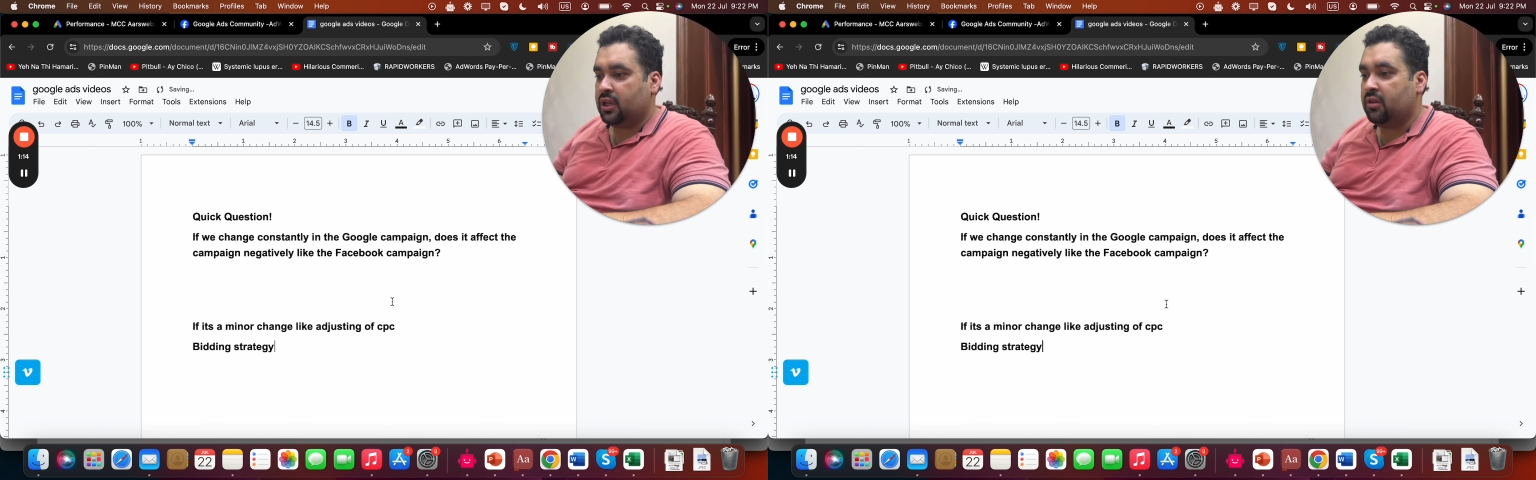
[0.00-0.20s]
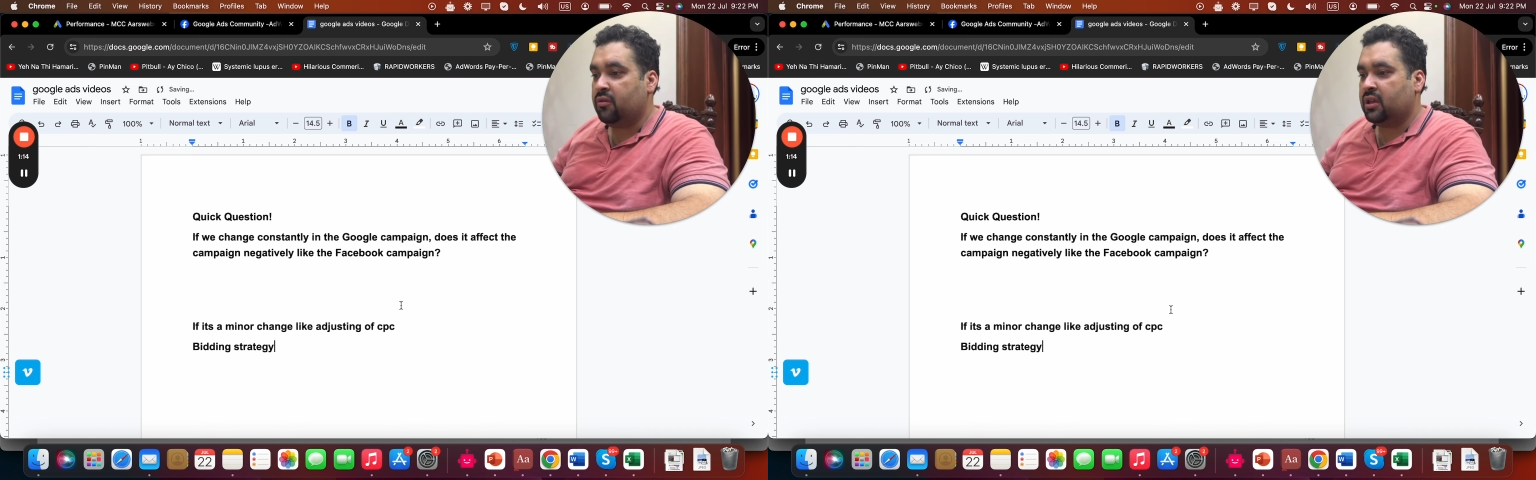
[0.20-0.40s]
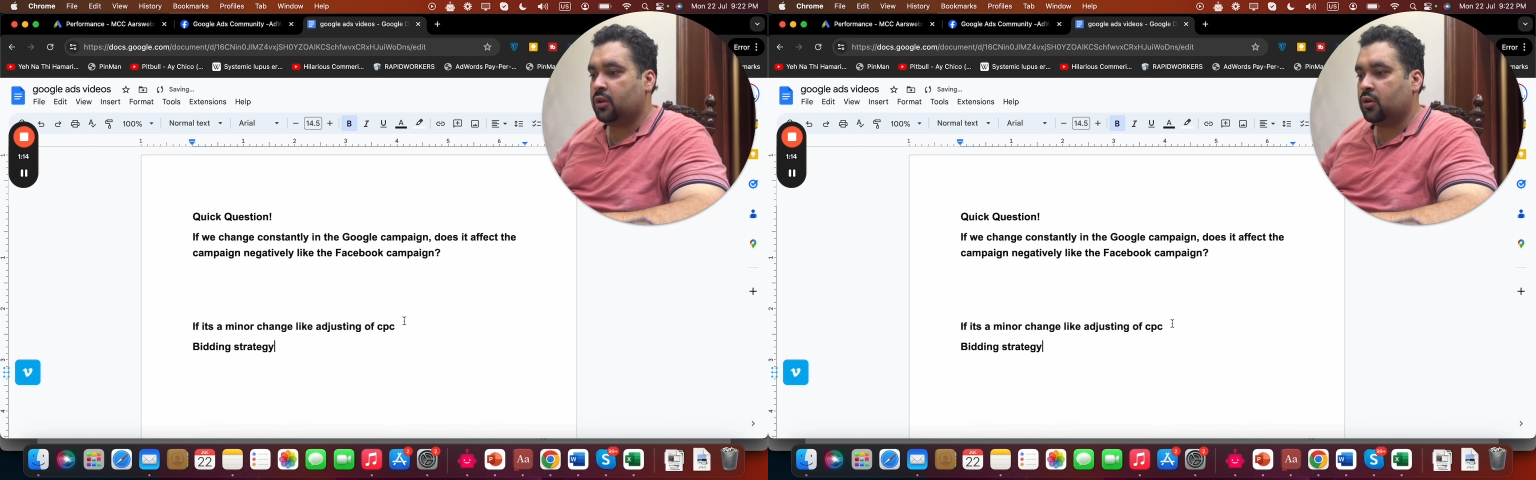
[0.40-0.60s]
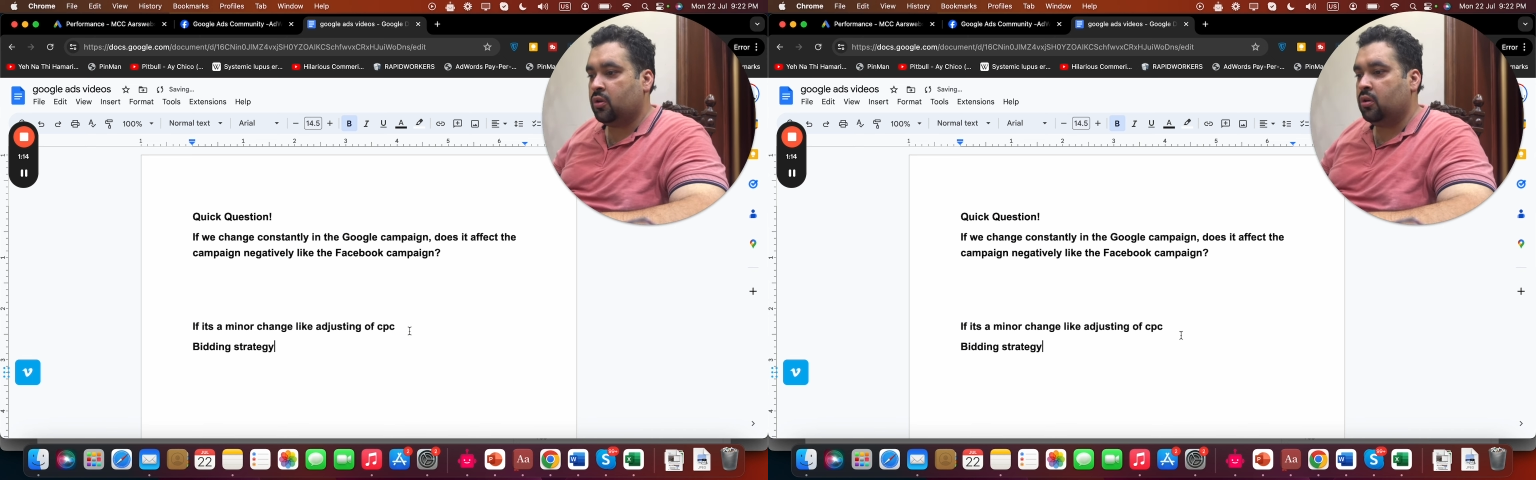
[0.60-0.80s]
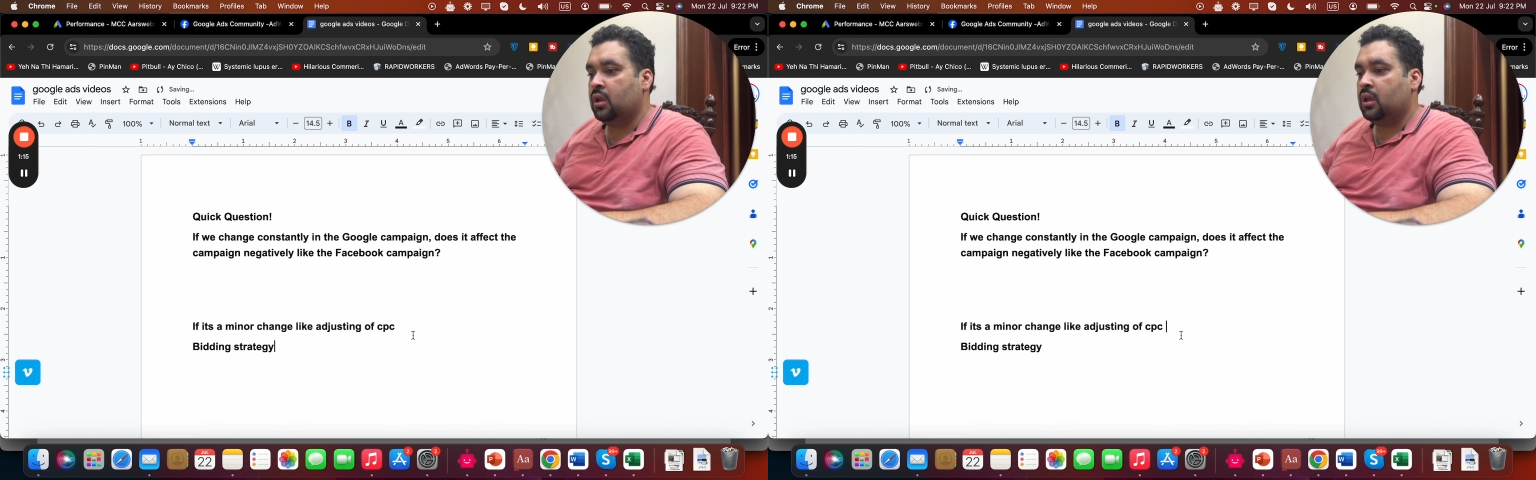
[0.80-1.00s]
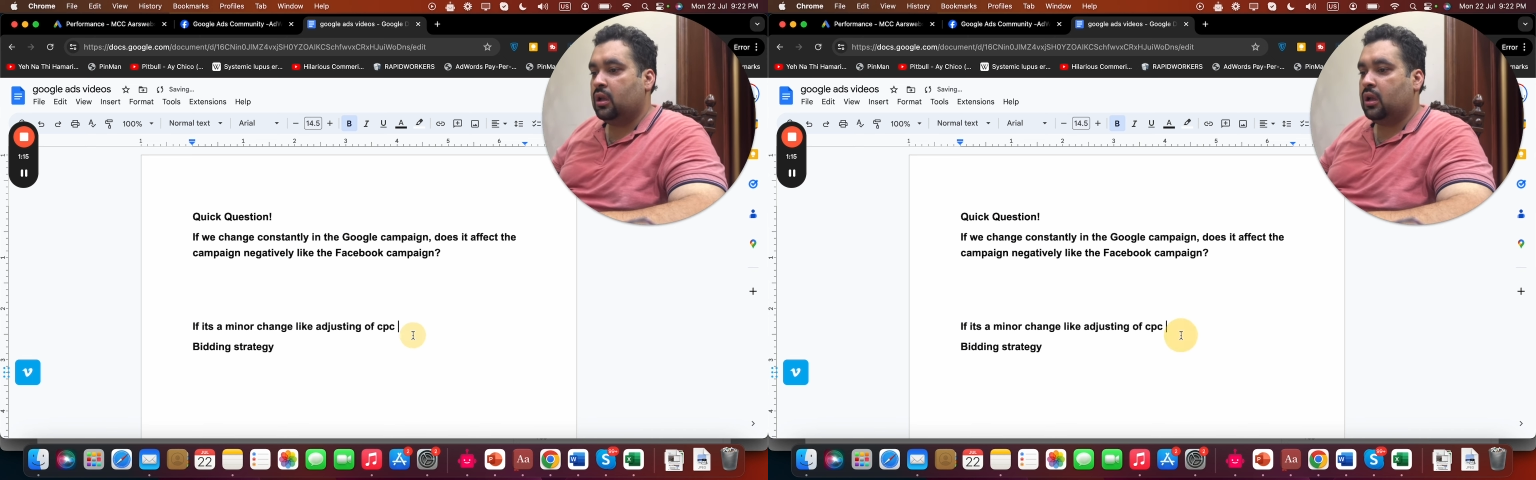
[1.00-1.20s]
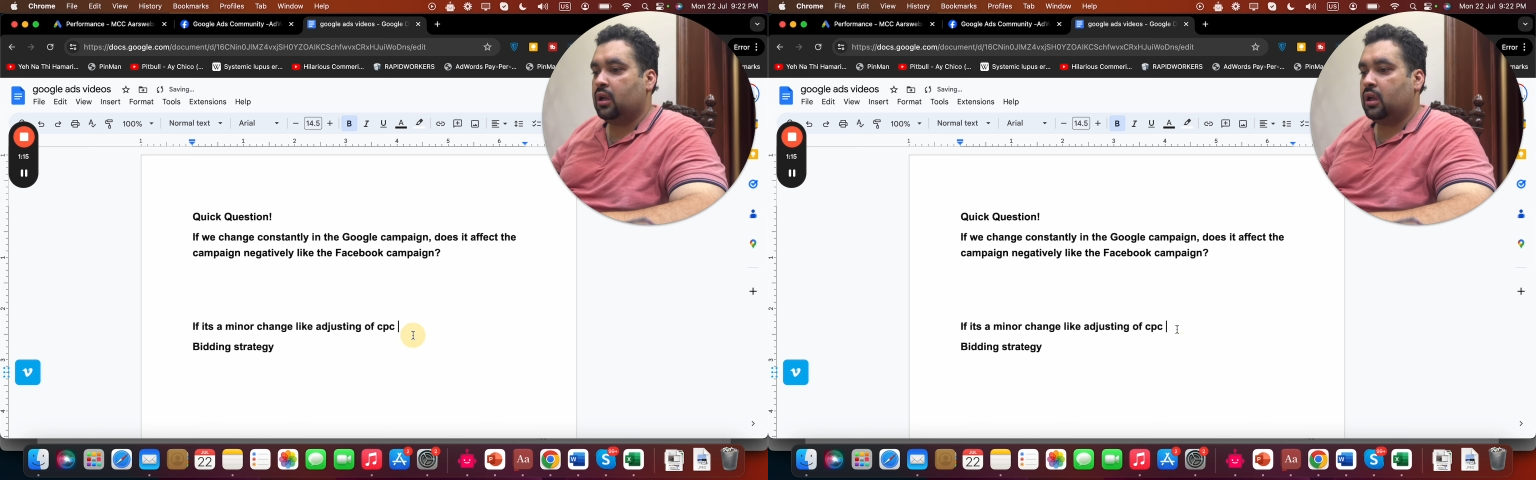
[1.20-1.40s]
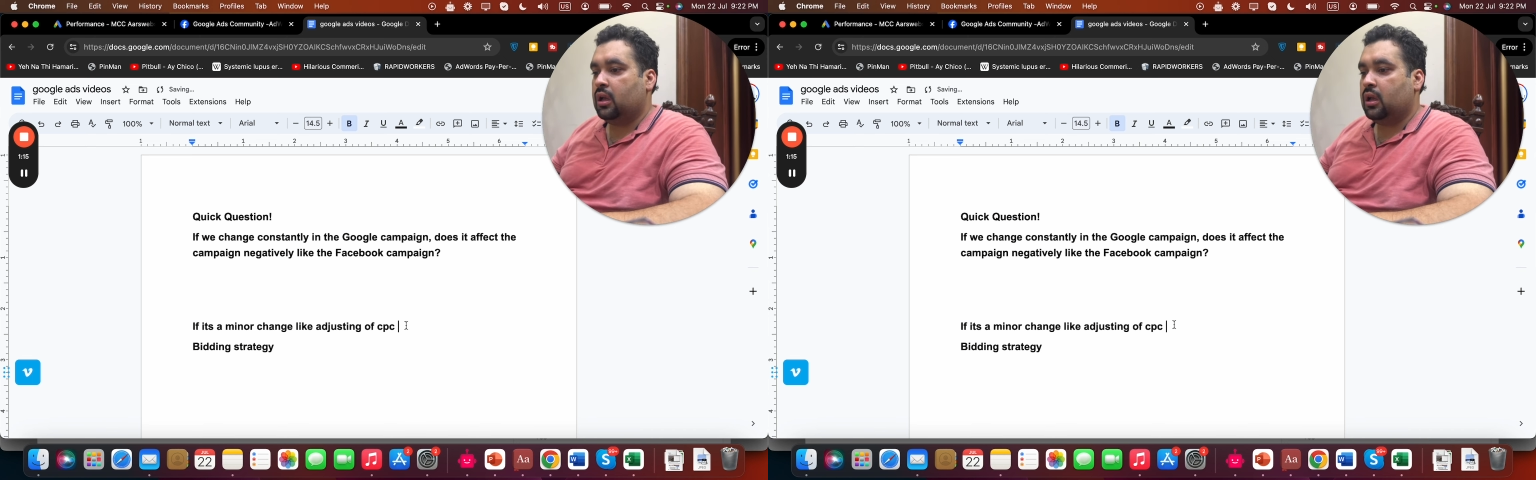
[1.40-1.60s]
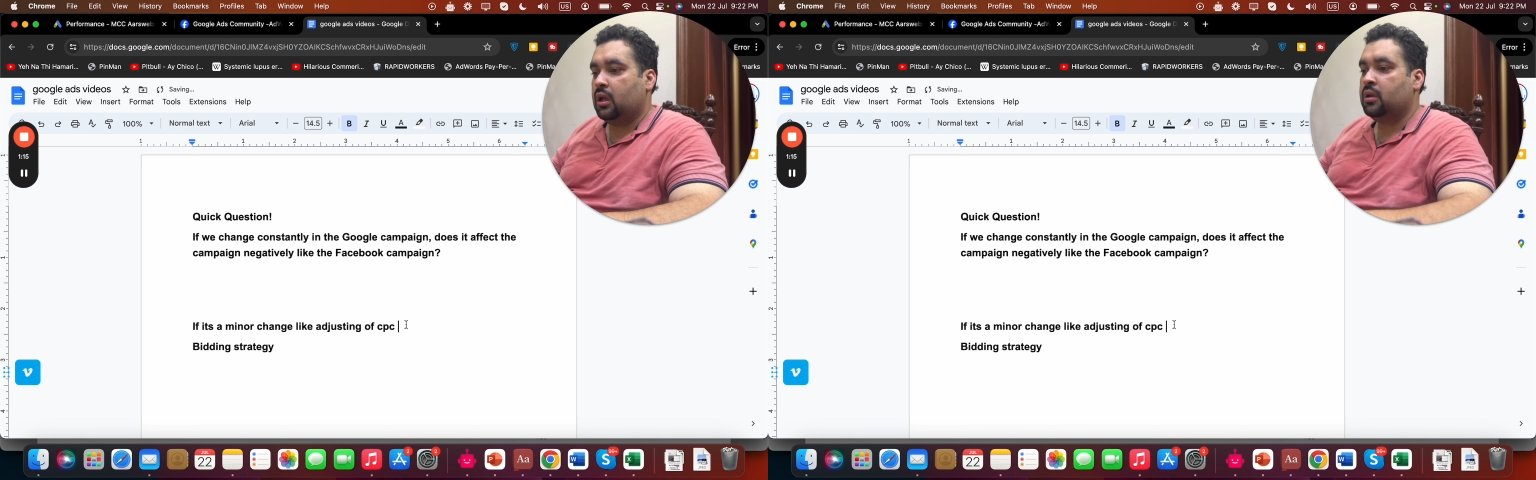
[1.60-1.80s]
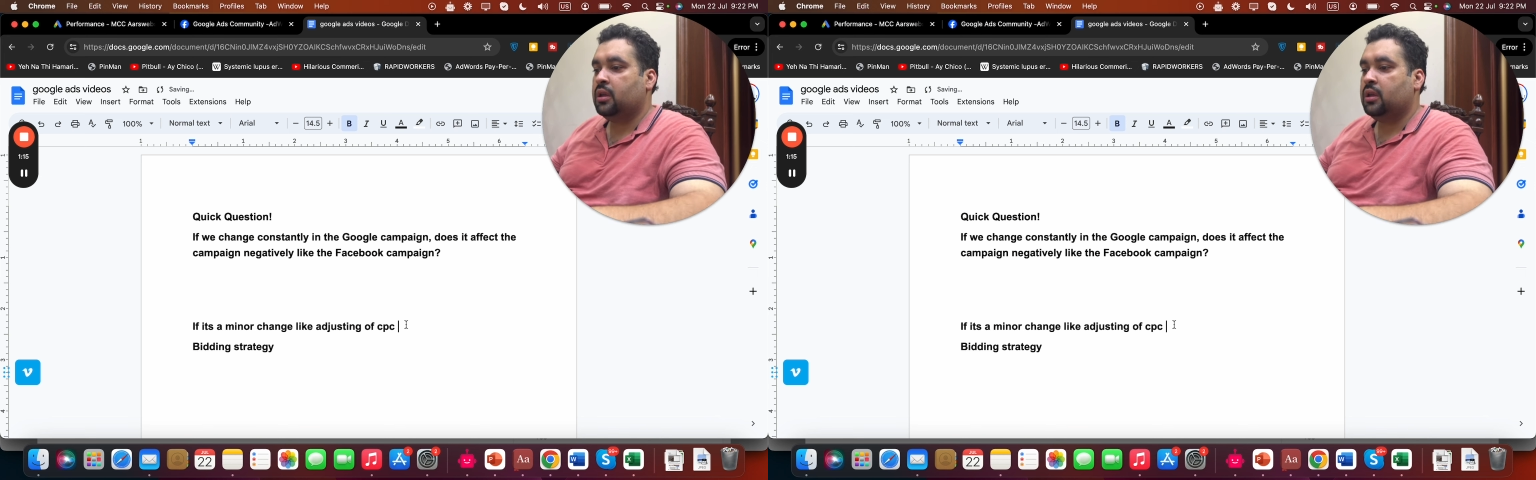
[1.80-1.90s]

even, you know, uh,